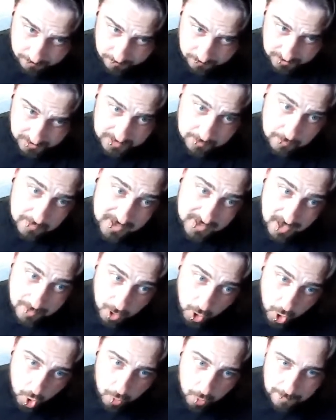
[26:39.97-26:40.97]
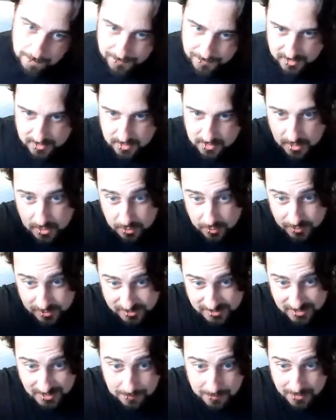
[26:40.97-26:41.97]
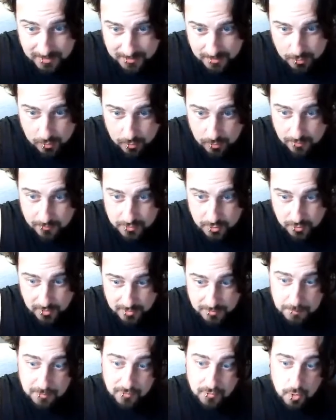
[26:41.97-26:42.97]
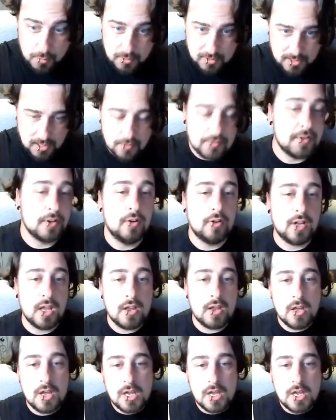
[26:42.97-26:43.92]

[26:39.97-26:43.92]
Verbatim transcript: And then when we come home, you're going to do the same thing that you loved doing before we left. Okay.